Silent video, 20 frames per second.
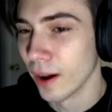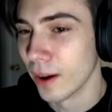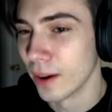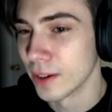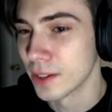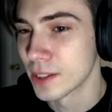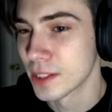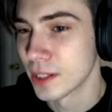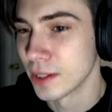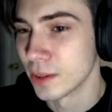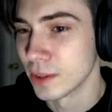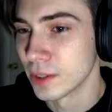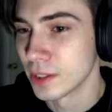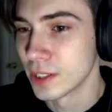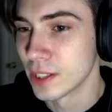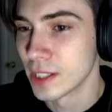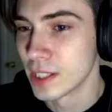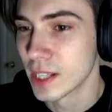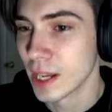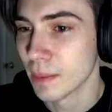Also,
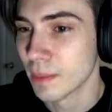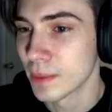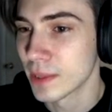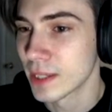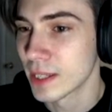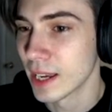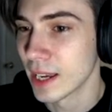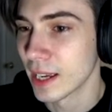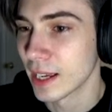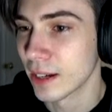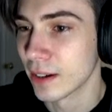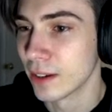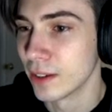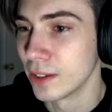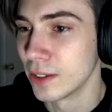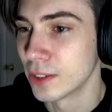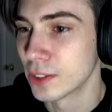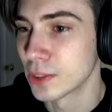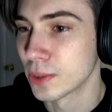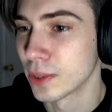she stopped saying her
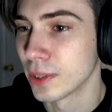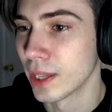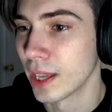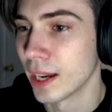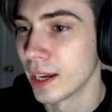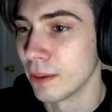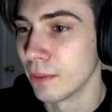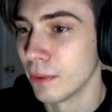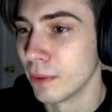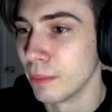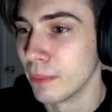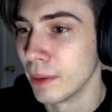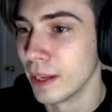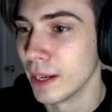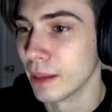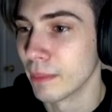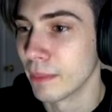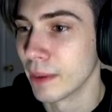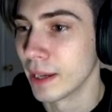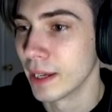usual line when
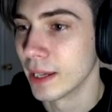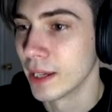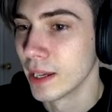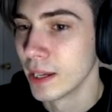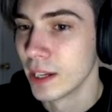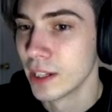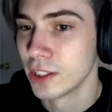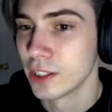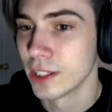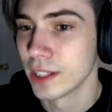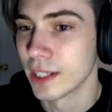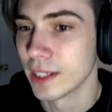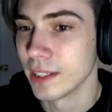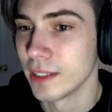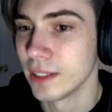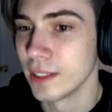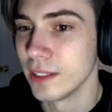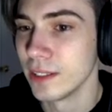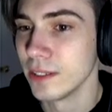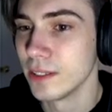beating me. She
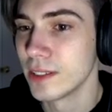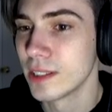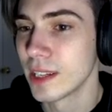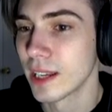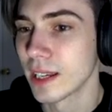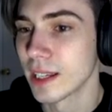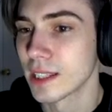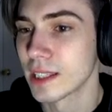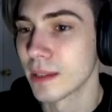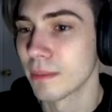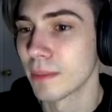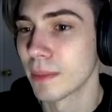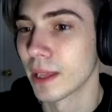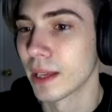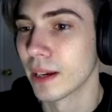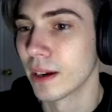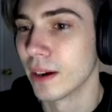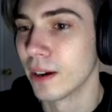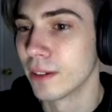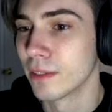continued saying
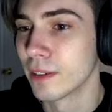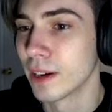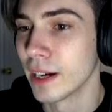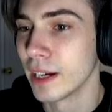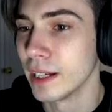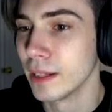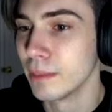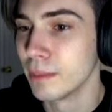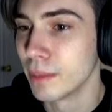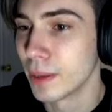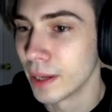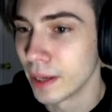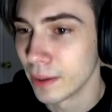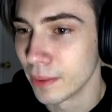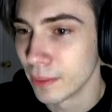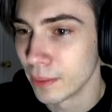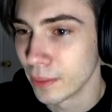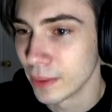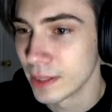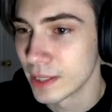something alright, but
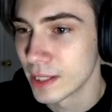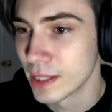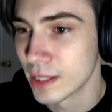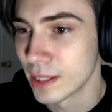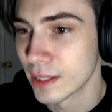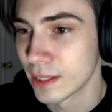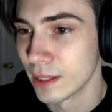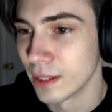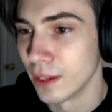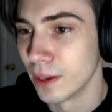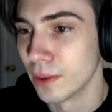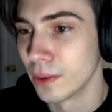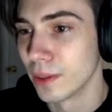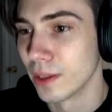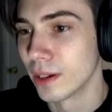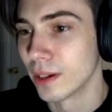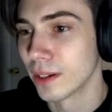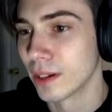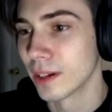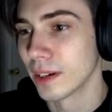it was no
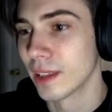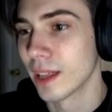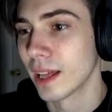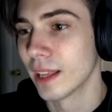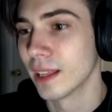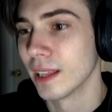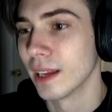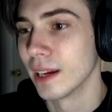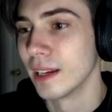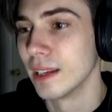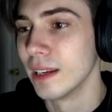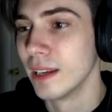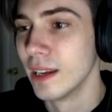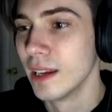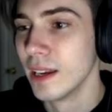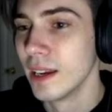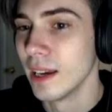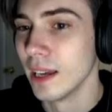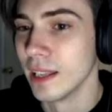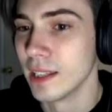longer that line.
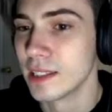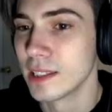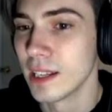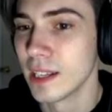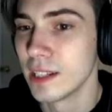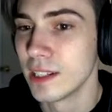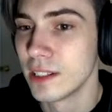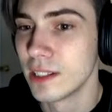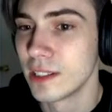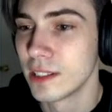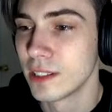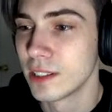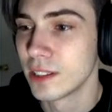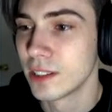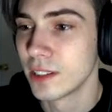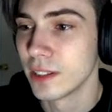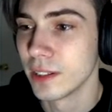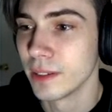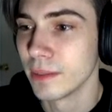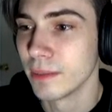Instead,
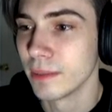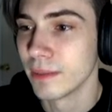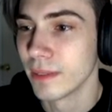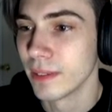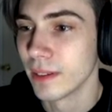she